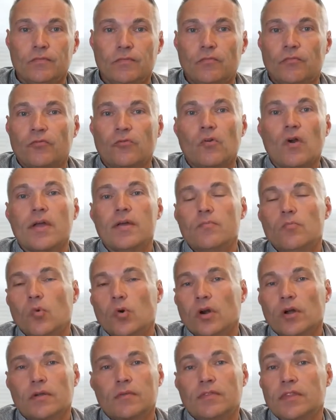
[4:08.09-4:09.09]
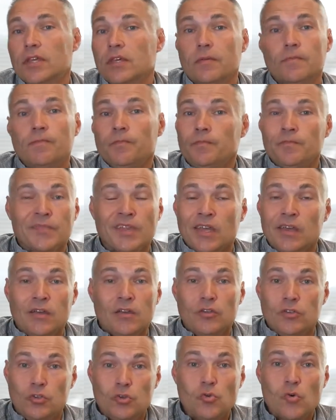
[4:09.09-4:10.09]
framework that
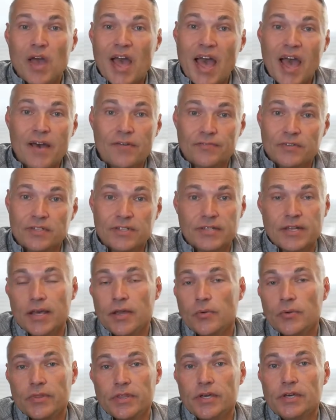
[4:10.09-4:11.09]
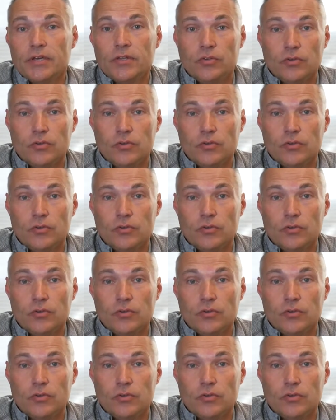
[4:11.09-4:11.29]
you have to stay within.